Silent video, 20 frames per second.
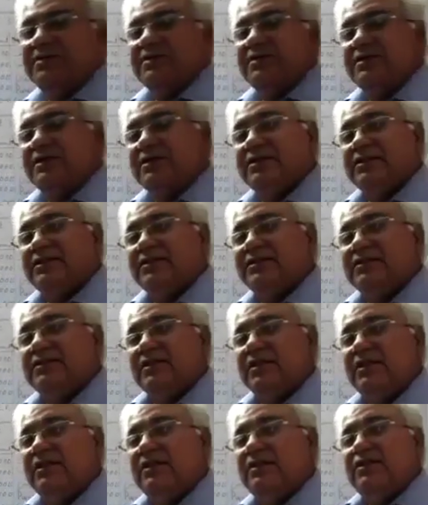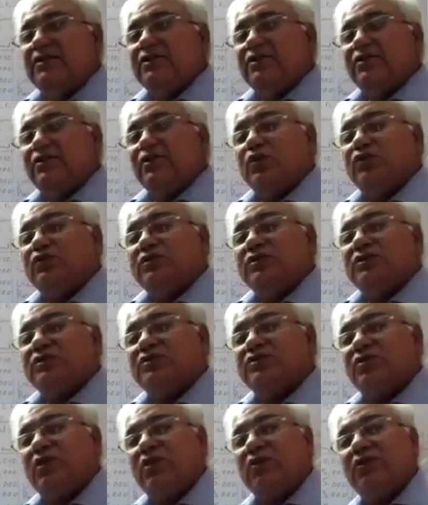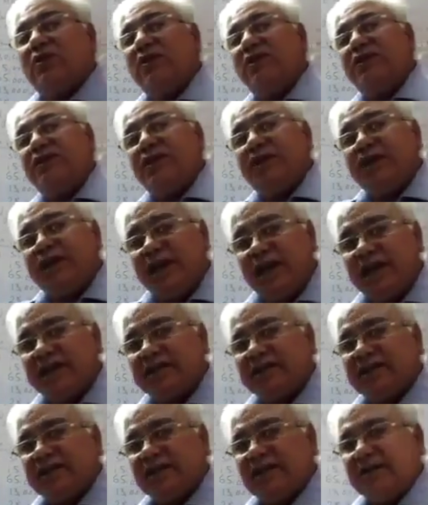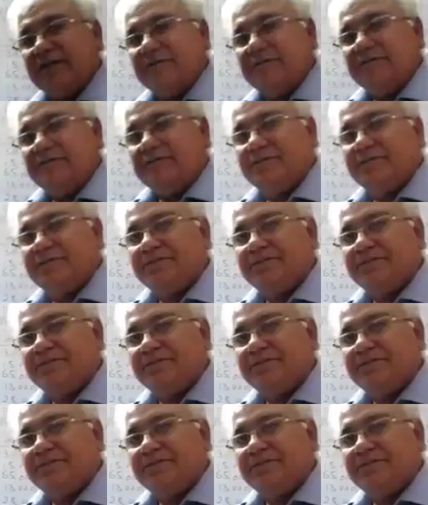means this is the closing stock of last year.